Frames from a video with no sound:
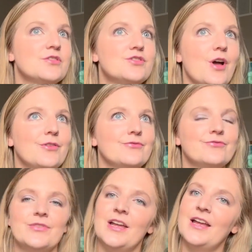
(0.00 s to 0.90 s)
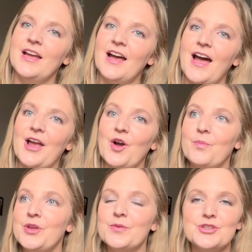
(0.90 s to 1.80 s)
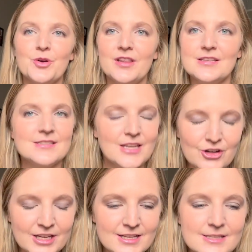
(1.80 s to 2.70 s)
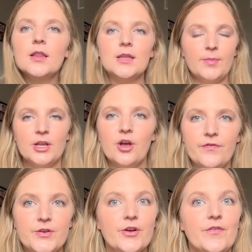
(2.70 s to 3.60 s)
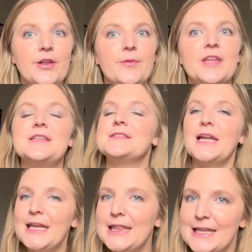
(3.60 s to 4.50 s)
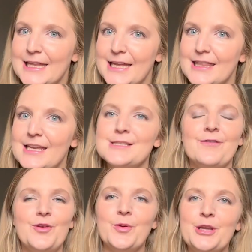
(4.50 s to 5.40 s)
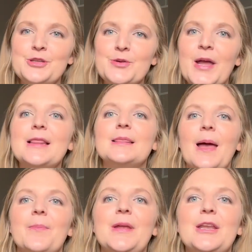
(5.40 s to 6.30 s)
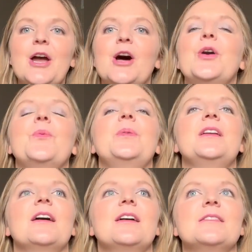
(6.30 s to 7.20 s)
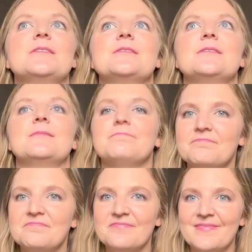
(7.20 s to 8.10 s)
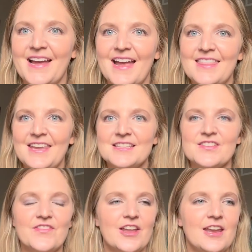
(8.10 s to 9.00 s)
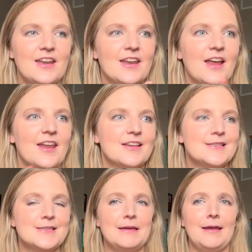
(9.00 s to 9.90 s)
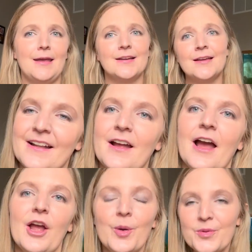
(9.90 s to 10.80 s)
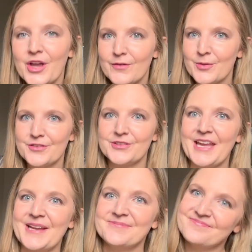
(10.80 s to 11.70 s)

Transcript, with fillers: So I hope you enjoy this series. Let me know if you know of anyone that's done anything like this. If you wanna do it, let me know because I think it's a fun idea to kind of see. I hope you have a wonderful day.